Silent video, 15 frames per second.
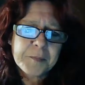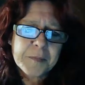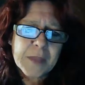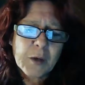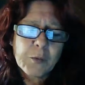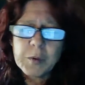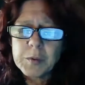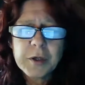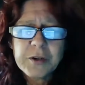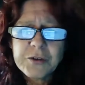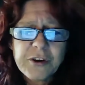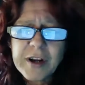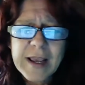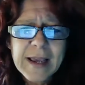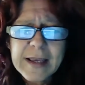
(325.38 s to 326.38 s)
We weren't
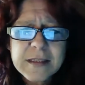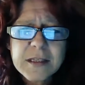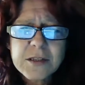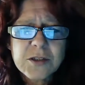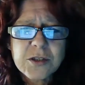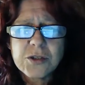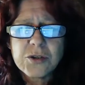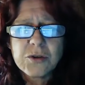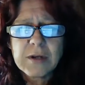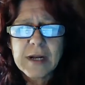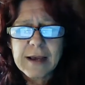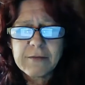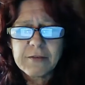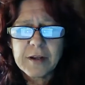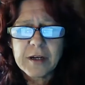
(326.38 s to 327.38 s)
created to do
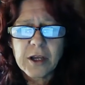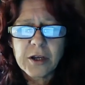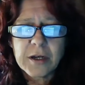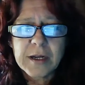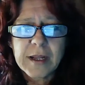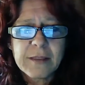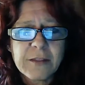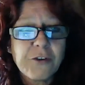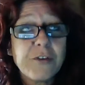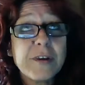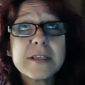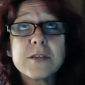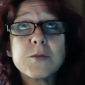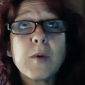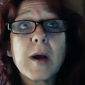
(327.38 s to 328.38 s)
life alone. And the
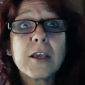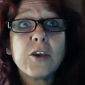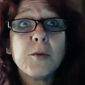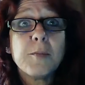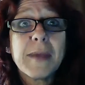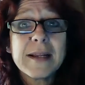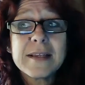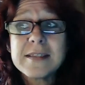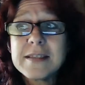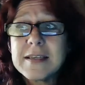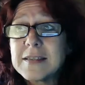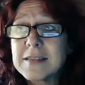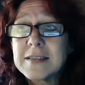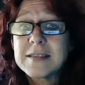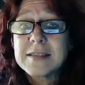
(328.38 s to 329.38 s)
reason why humanity
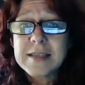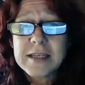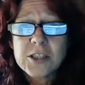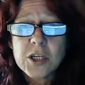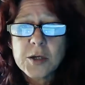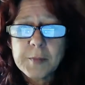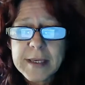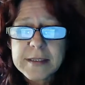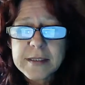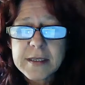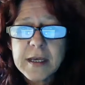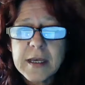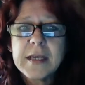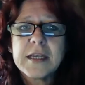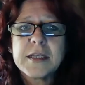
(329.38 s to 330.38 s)
is in such a mess
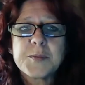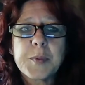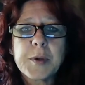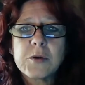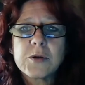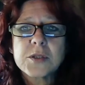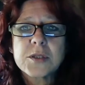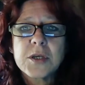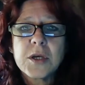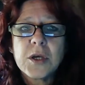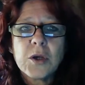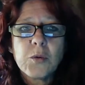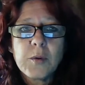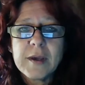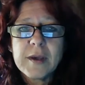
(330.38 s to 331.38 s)
is because
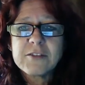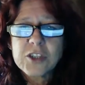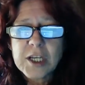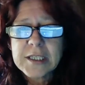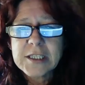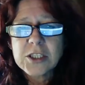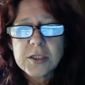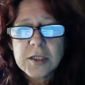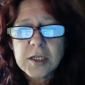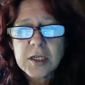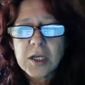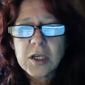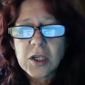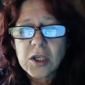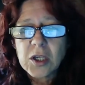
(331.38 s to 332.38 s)
we have shut
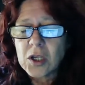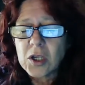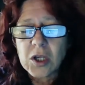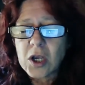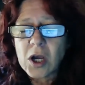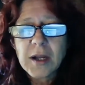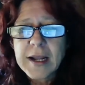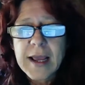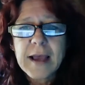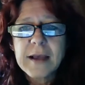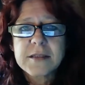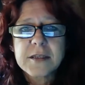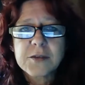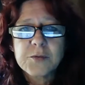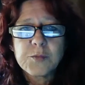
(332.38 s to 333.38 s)
God
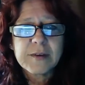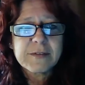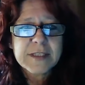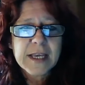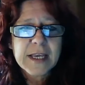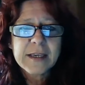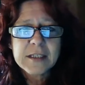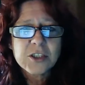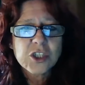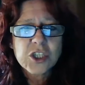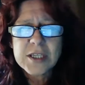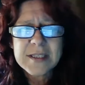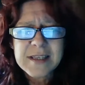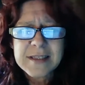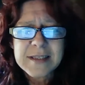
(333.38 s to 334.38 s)
out. We have taken
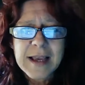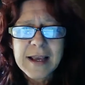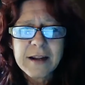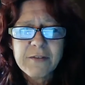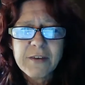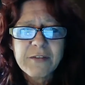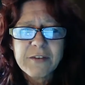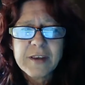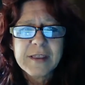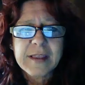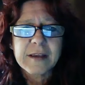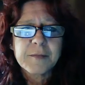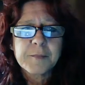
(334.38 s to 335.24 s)
Jesus out of everything.